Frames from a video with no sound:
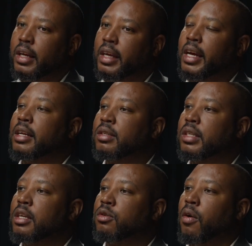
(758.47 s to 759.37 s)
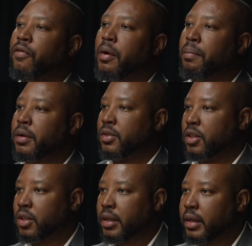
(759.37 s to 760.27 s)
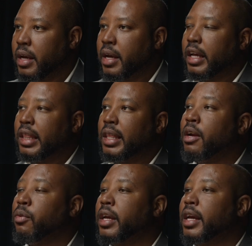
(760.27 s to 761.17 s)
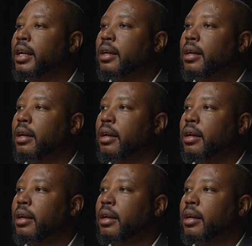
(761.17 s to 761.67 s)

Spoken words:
get a sense of her position. Then we can,